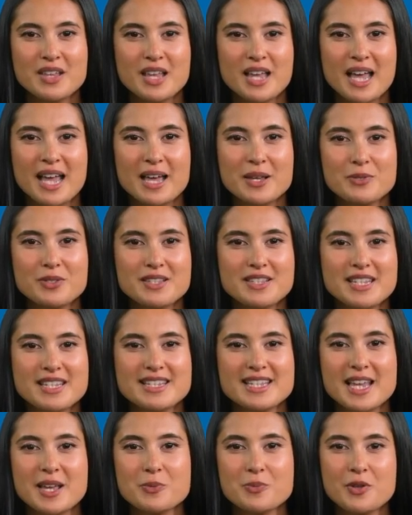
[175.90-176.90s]
In this
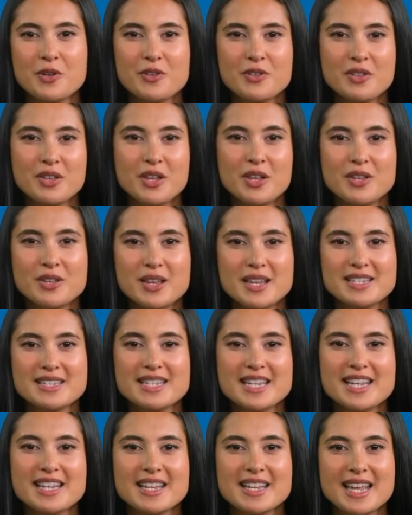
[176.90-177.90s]
example, let's
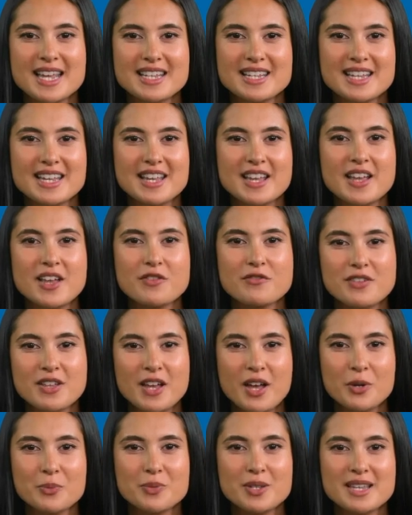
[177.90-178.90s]
get an idea of the
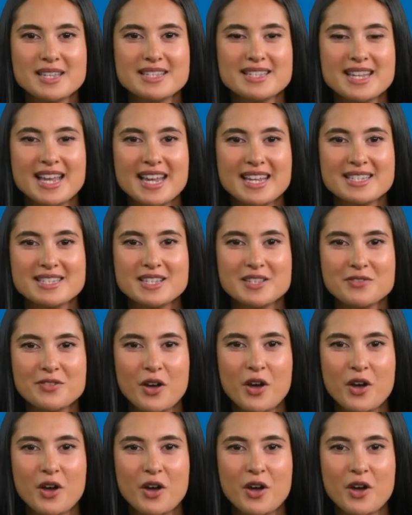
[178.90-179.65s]
company size of